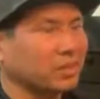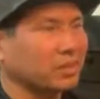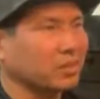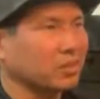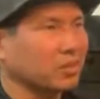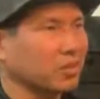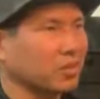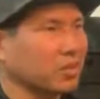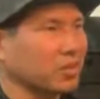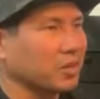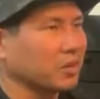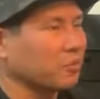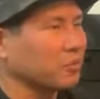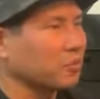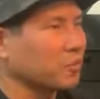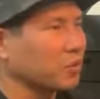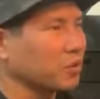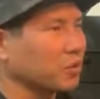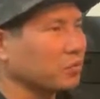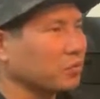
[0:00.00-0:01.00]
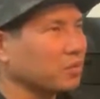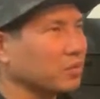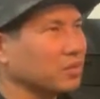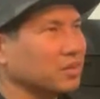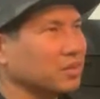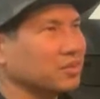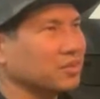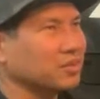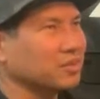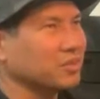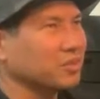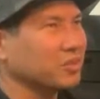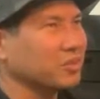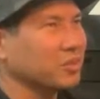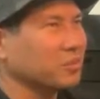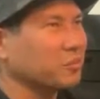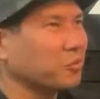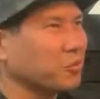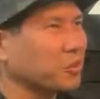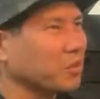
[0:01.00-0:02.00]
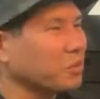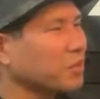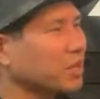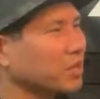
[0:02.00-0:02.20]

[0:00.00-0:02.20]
30 or 40 pounds.